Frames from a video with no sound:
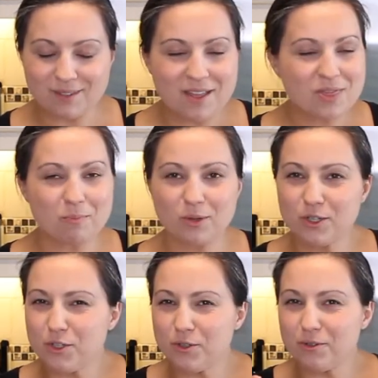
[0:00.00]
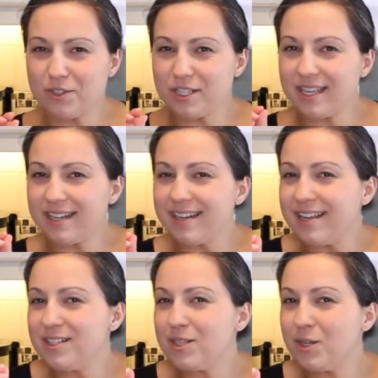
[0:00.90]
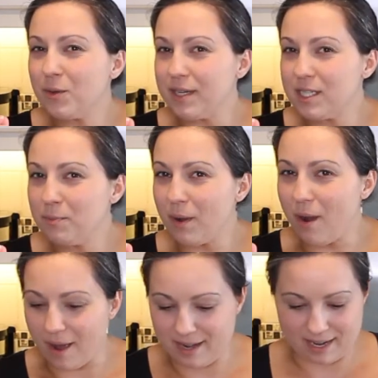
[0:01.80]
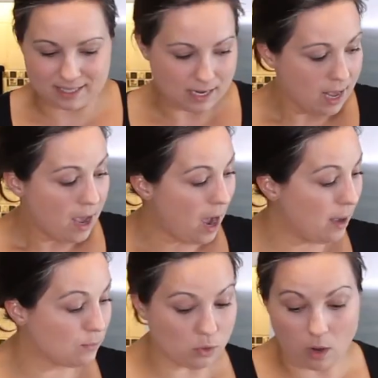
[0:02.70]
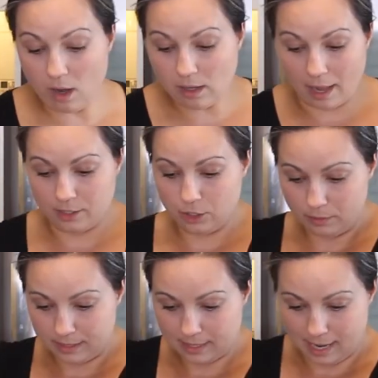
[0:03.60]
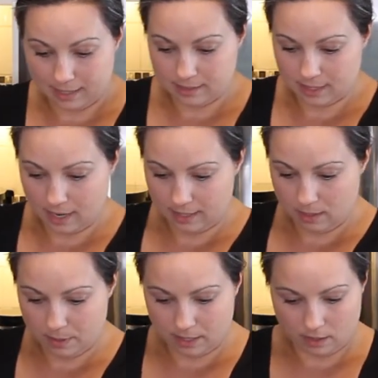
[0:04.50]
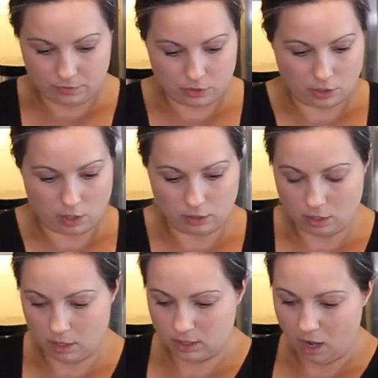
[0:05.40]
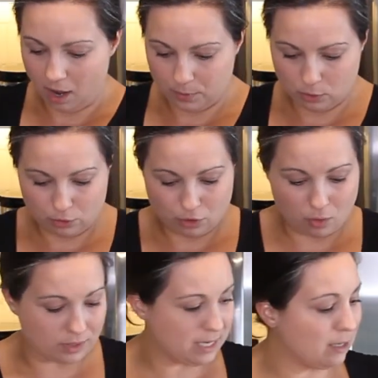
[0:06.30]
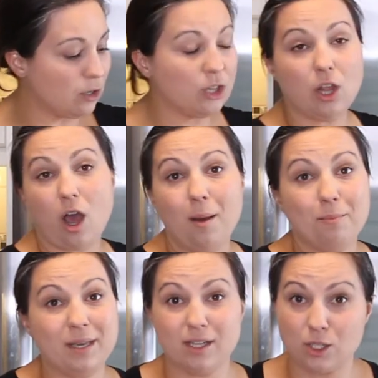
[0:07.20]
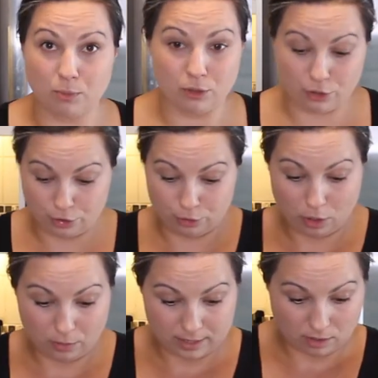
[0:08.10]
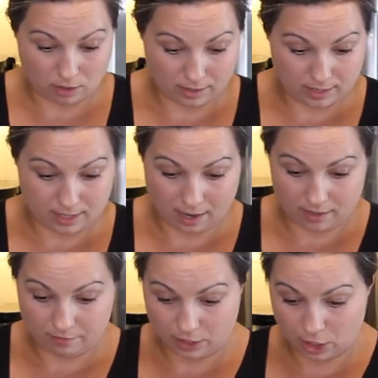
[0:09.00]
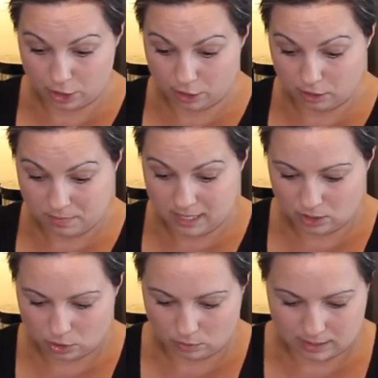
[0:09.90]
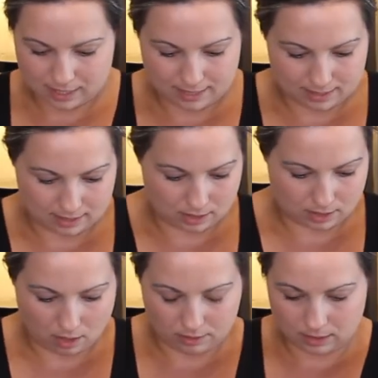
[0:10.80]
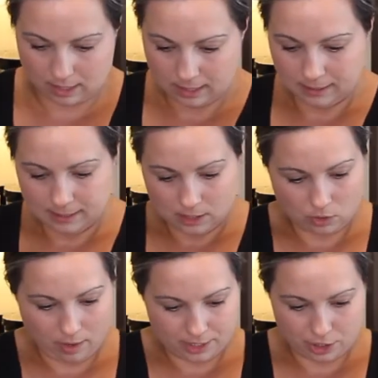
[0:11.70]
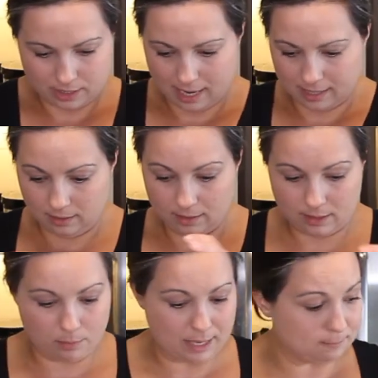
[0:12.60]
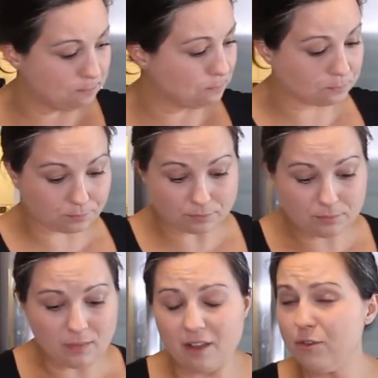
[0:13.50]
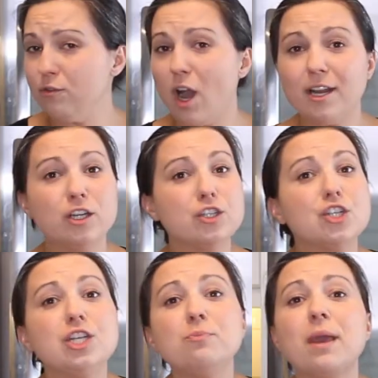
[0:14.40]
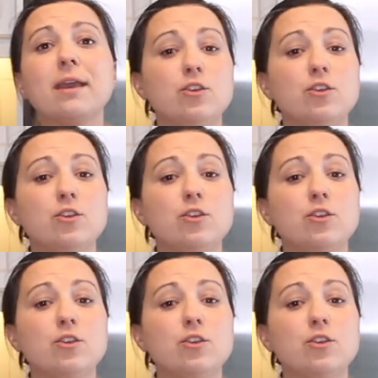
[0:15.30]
prosciutto just get a nice crisp on it. So all I do is add a tiny bit of salt on top. You don't need a lot because prosciutto is already kind of a cured meat, so it's nice and salty. So I just add a little bit. If you've got a good sheet pan, you